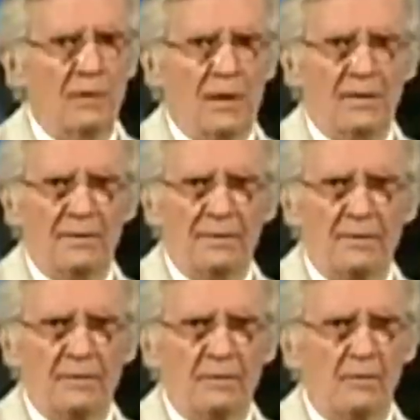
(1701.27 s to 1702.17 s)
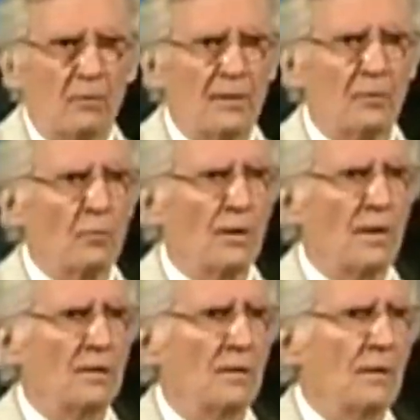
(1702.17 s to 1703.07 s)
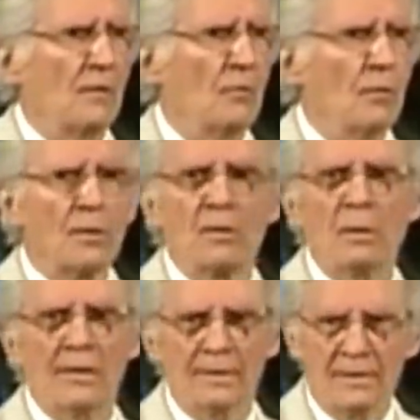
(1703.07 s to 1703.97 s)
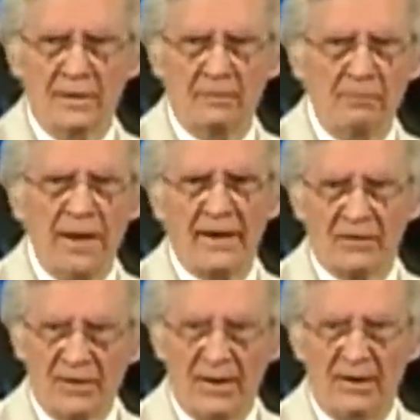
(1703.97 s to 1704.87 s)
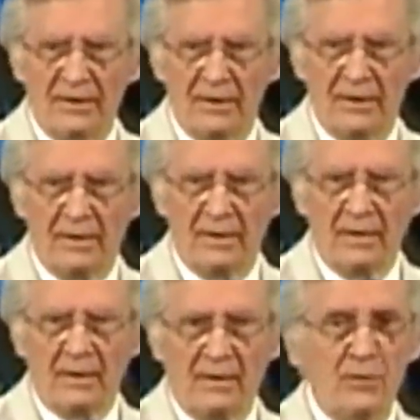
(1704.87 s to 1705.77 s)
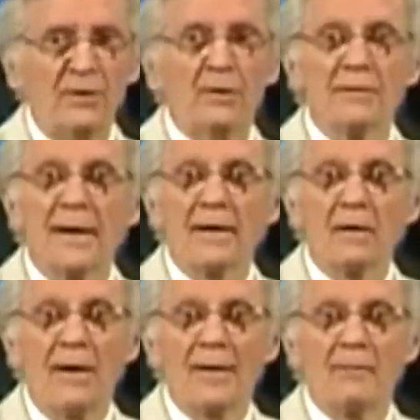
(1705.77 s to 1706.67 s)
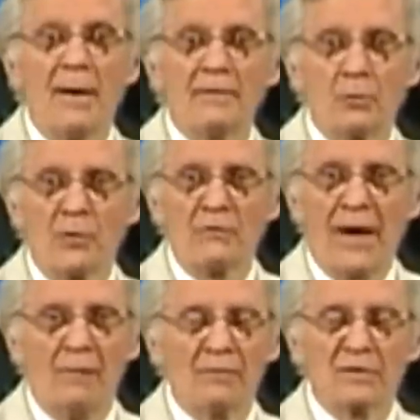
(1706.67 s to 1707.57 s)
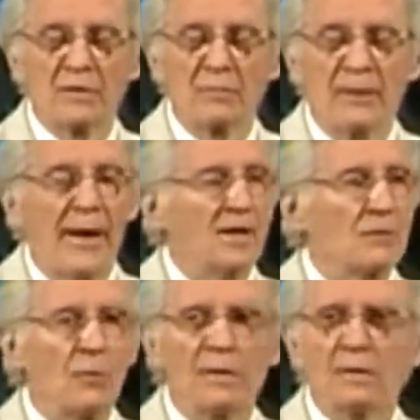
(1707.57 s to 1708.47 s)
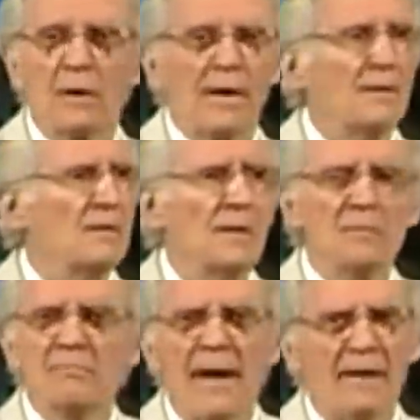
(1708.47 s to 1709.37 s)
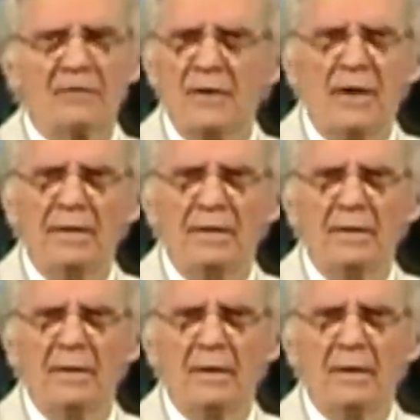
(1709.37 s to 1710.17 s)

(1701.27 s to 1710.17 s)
God. What a great work God did back then. You hear that a lot about the revivals of the past, what God did back then